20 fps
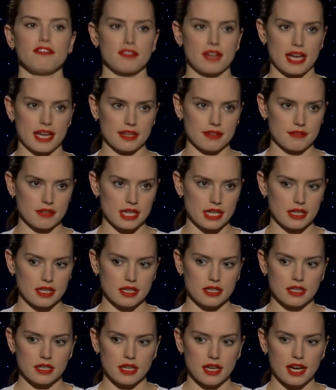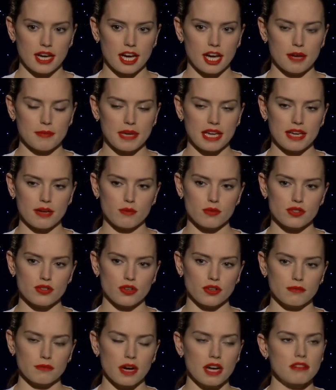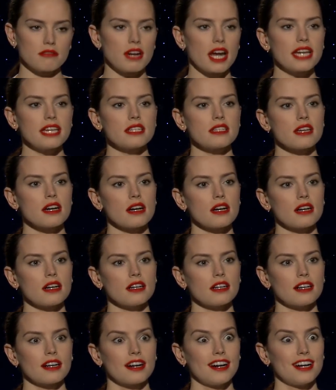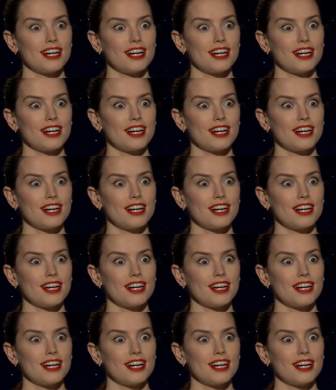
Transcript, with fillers: a fan of it. It was on my radar.